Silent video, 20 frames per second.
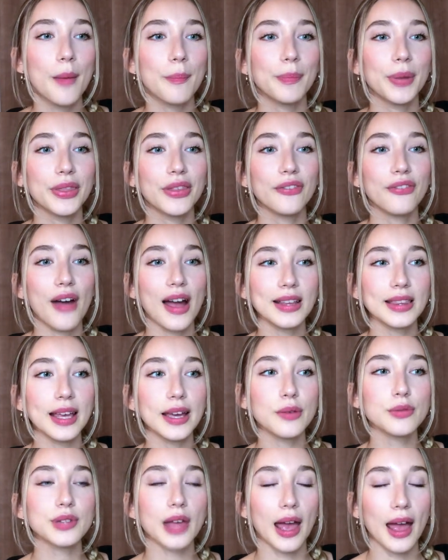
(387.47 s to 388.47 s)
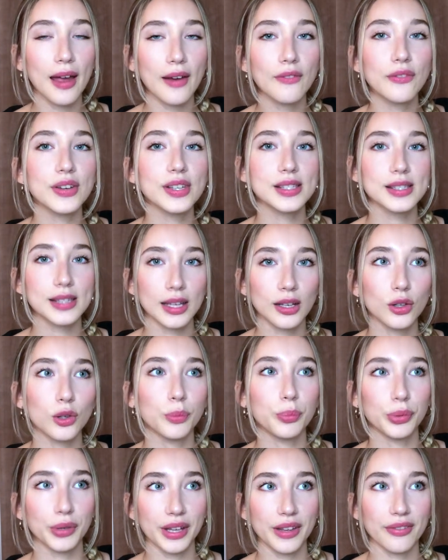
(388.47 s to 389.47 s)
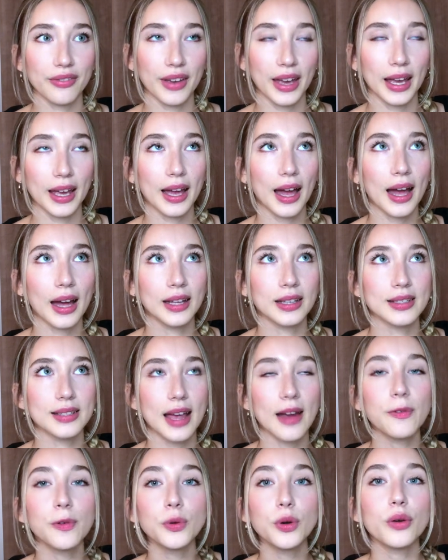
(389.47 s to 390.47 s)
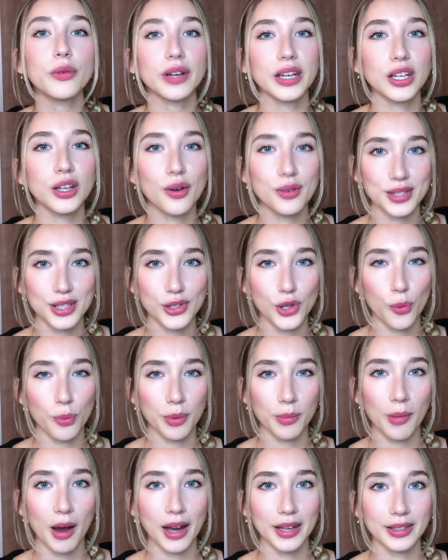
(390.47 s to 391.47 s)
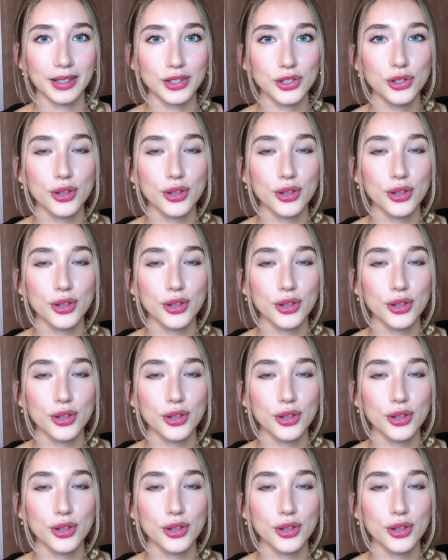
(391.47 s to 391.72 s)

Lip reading: but the fact that it was every single briefing and everyone already knows is open-minded,